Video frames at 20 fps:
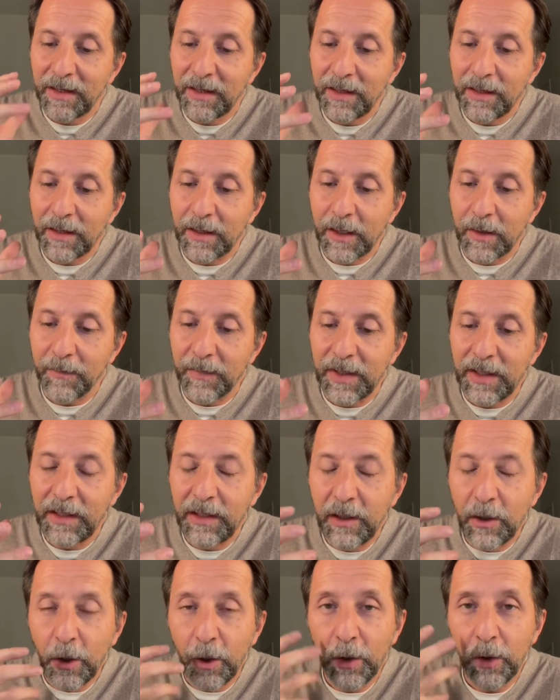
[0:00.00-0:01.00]
um,
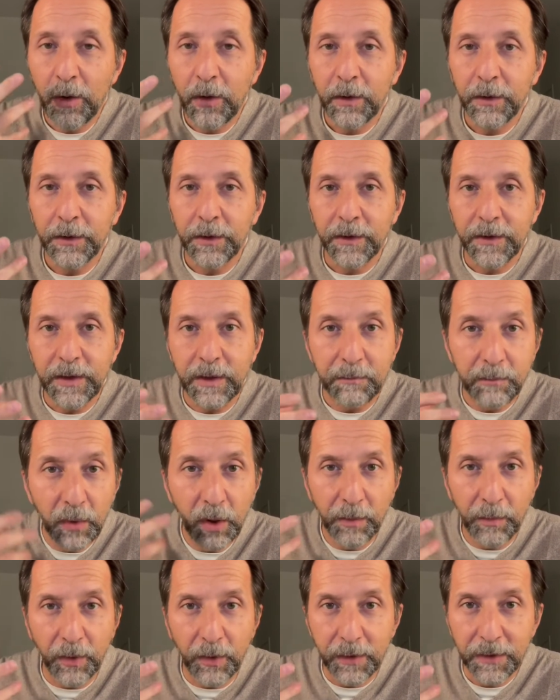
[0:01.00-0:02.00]
he heard some
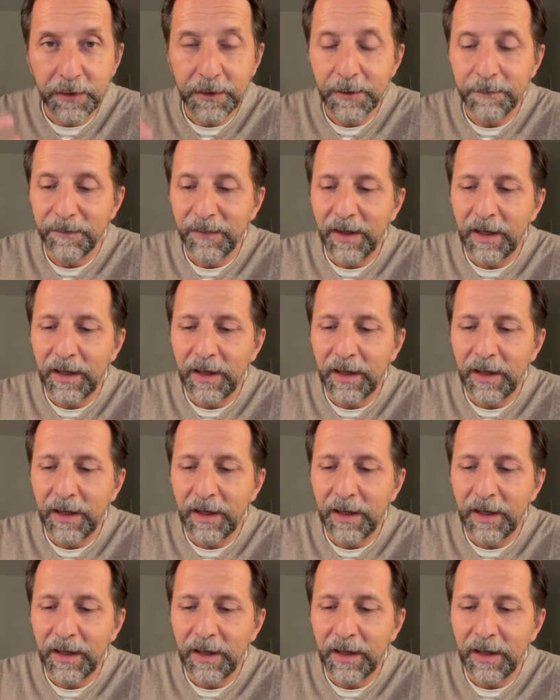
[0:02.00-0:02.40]
murmurs,